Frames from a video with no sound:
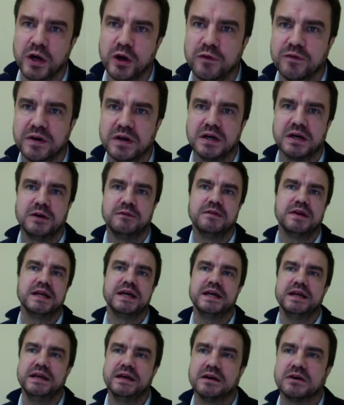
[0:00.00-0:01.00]
the kind of
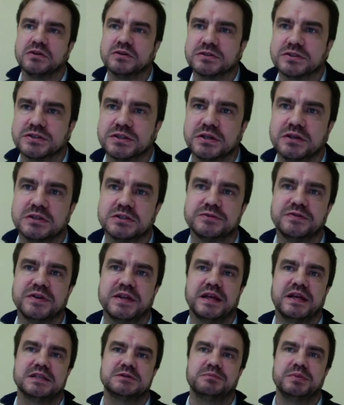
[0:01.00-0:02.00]
leading concerns that
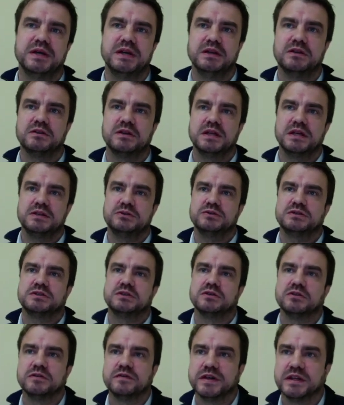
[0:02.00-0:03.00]
has been in the
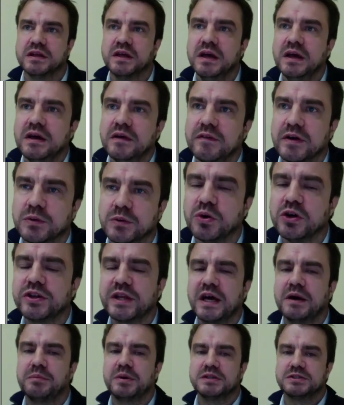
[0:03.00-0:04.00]
literature on that. But what
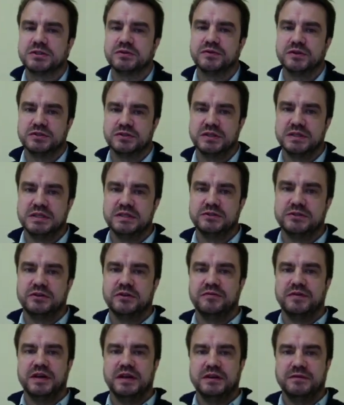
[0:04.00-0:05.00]
happens to the children?
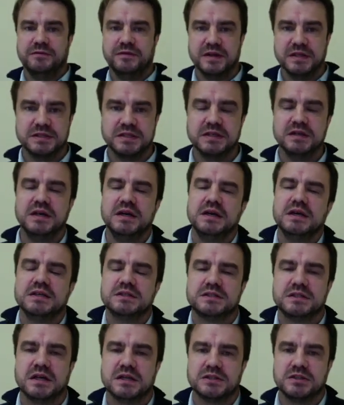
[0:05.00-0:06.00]
But if there's
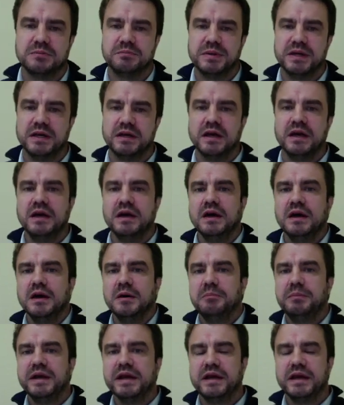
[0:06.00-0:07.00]
such a big
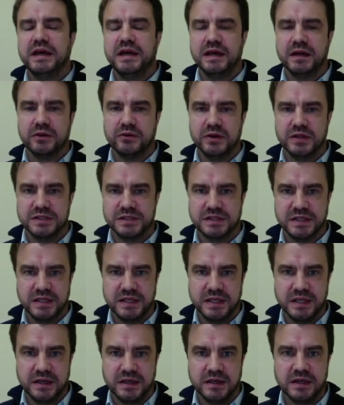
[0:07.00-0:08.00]
increase
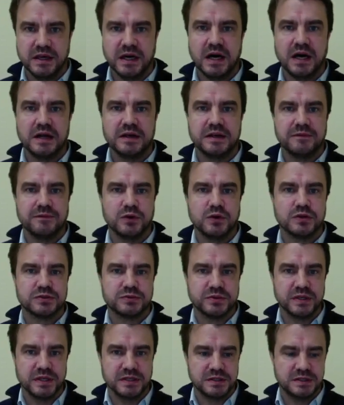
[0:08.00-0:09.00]
in
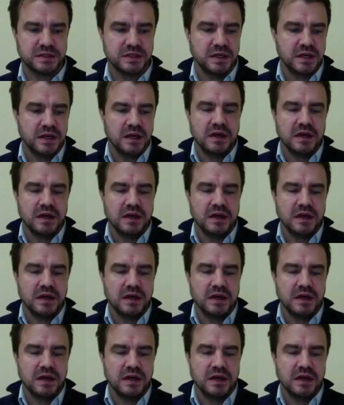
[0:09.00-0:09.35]
divorce rates,